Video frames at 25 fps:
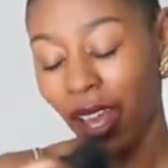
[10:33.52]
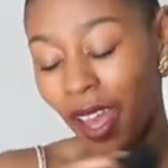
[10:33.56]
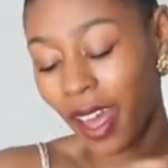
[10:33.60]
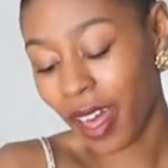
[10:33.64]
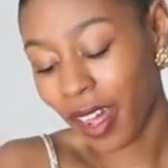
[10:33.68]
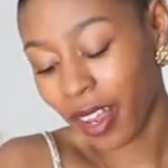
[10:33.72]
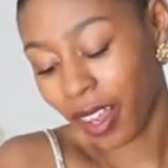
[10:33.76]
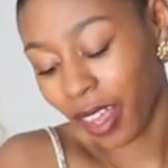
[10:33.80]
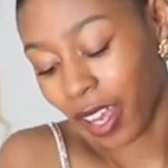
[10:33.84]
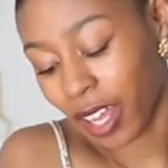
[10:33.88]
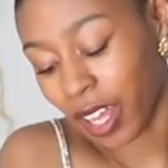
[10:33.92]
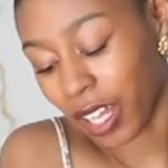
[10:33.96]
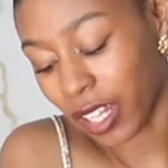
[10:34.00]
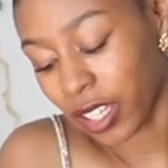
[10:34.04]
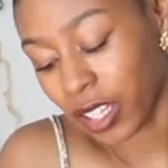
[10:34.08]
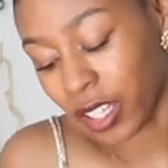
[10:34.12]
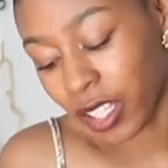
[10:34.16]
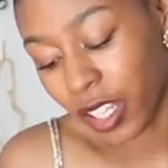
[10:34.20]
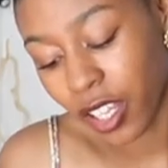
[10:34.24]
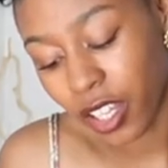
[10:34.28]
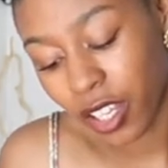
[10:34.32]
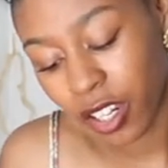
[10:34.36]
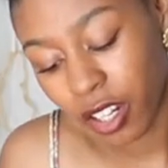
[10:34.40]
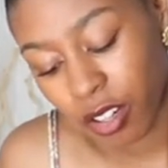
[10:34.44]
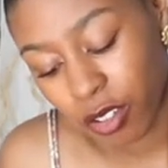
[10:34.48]
had like a
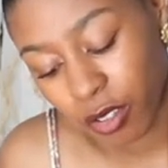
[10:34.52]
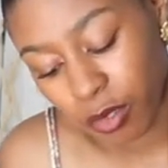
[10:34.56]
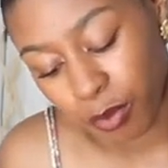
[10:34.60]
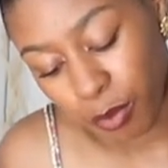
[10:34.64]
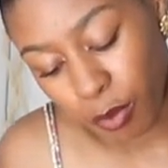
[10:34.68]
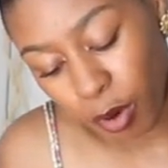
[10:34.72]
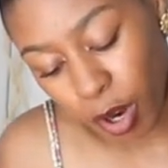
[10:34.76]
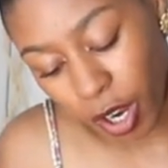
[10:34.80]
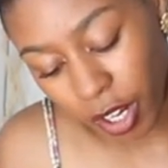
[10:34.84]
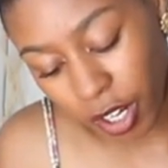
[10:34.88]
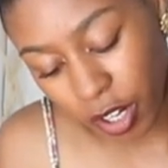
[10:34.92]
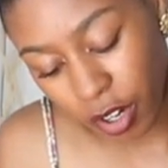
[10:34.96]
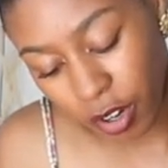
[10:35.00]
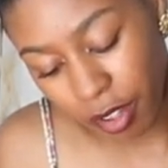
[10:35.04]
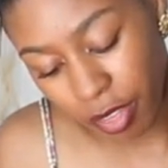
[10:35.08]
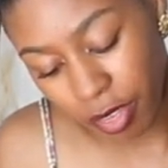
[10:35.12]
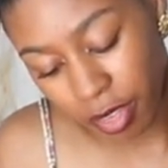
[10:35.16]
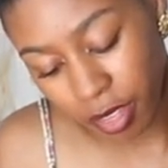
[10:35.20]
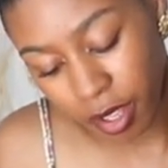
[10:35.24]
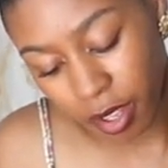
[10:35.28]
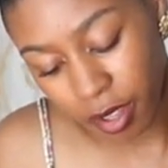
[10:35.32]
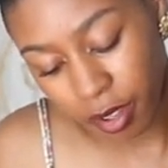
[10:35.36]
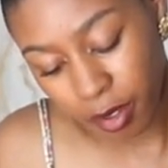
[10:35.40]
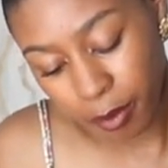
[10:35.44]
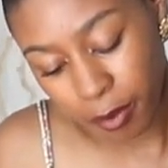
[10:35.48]
little mark on
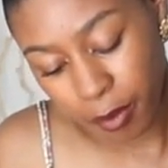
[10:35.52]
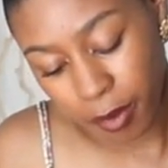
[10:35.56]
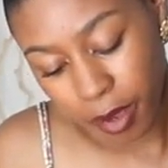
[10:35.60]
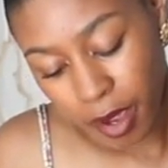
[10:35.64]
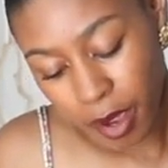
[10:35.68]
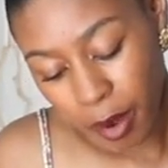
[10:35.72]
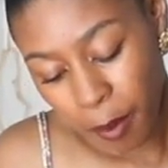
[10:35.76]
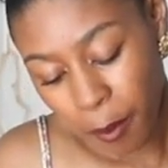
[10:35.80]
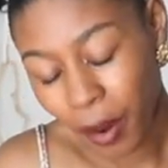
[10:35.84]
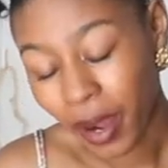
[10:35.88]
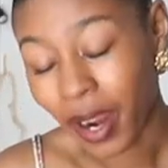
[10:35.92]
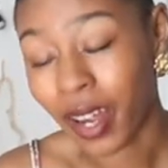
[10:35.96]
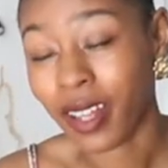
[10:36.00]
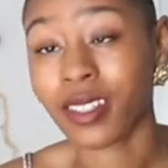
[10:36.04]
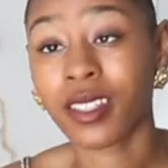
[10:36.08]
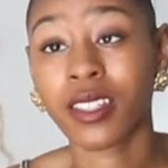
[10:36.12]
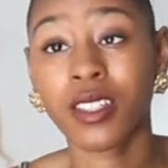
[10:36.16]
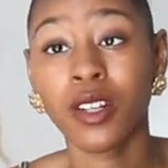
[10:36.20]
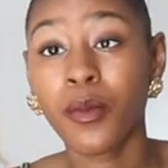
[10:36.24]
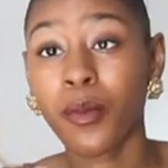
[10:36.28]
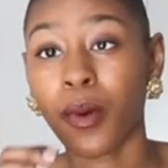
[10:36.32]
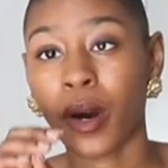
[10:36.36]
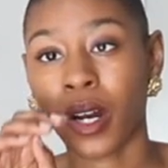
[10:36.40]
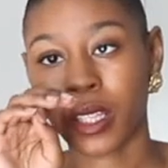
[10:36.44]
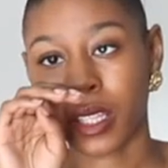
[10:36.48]
them, but I
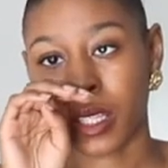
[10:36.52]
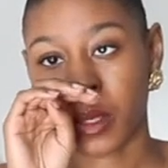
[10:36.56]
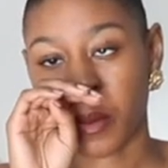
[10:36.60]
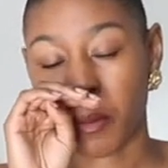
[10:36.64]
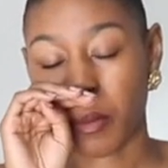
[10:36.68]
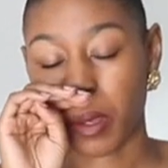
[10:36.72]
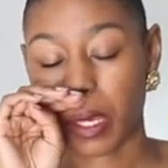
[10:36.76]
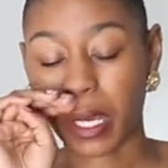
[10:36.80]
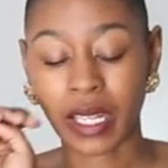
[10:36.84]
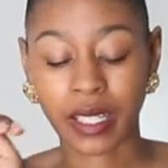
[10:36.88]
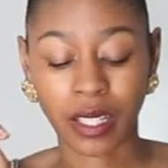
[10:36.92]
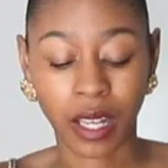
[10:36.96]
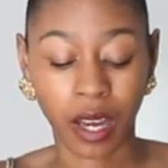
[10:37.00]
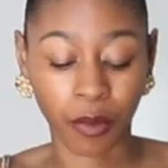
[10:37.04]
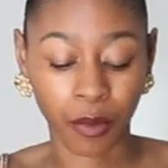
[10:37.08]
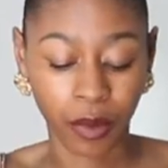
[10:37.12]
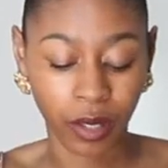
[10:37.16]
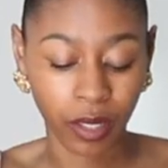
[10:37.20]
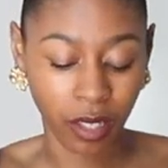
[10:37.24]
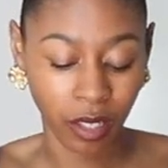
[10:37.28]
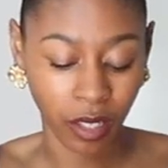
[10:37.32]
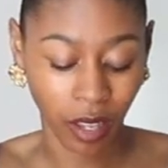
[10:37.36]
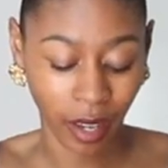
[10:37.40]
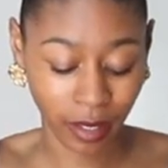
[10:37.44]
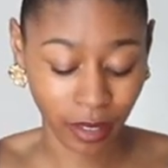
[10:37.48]
still bought them because I
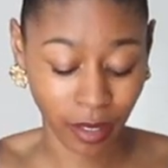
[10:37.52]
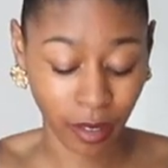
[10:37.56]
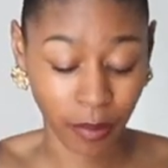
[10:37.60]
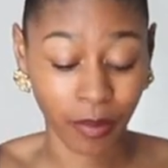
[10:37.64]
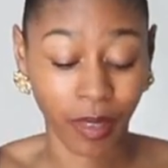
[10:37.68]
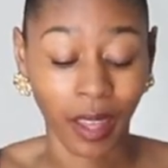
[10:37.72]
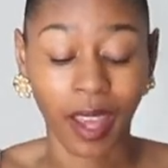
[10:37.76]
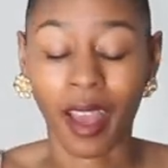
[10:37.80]
really like them.